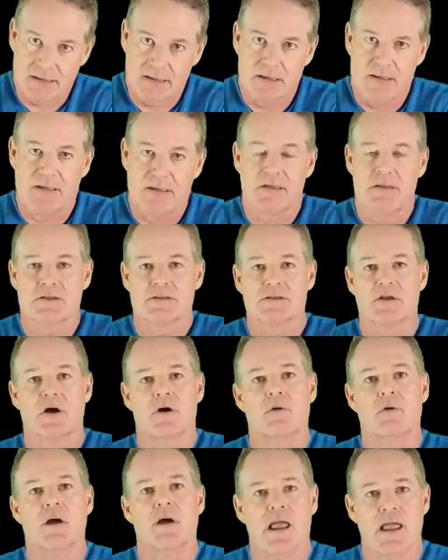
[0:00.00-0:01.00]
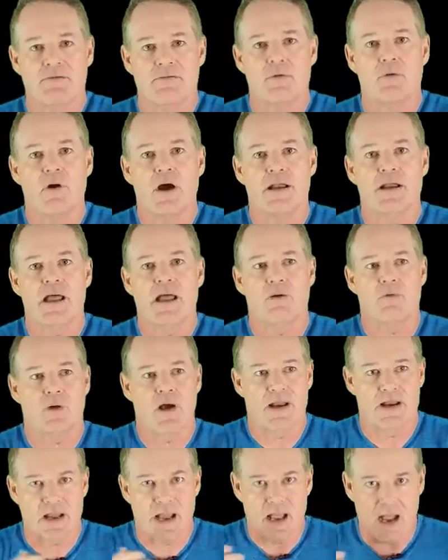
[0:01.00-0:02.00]
So everyone, I want
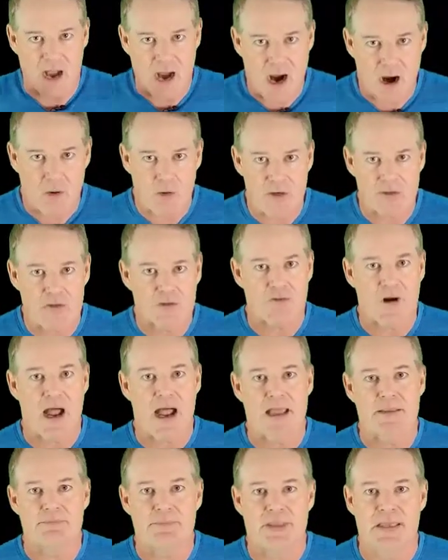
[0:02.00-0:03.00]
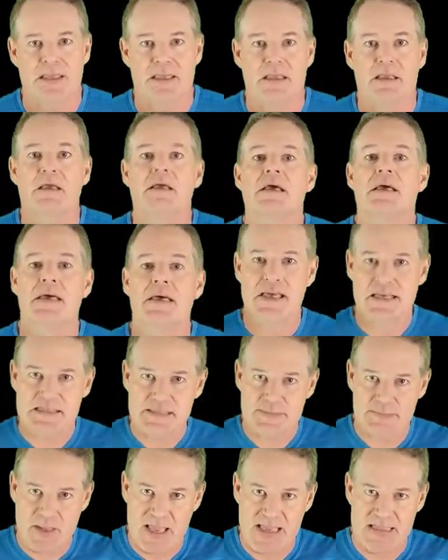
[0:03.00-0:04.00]
our tribe being
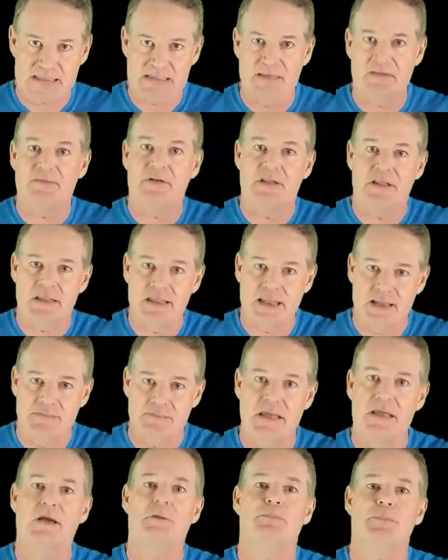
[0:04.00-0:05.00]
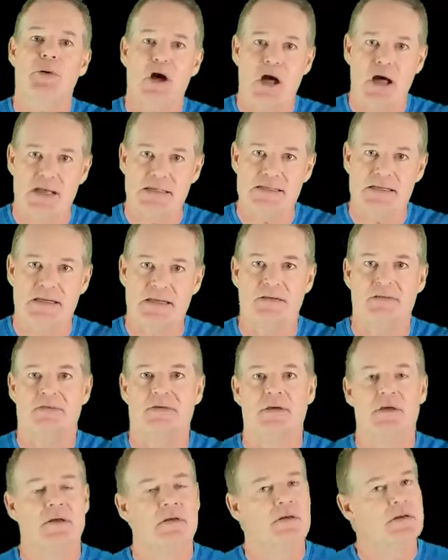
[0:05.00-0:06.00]
expansive, loving, positive.
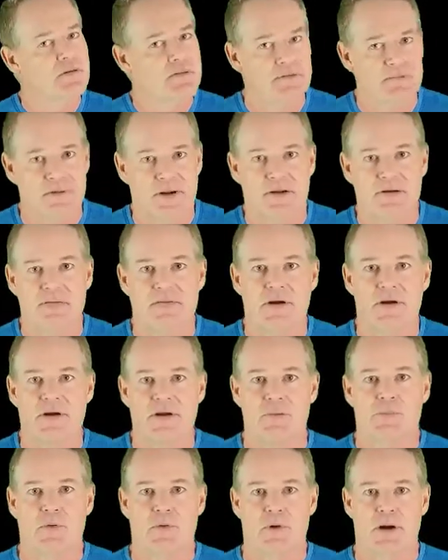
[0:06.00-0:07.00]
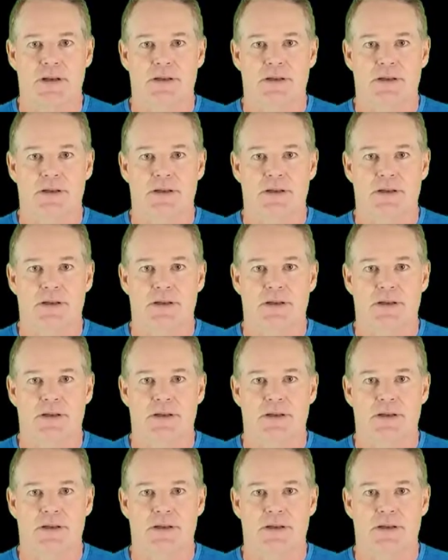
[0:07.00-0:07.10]
Very, very important.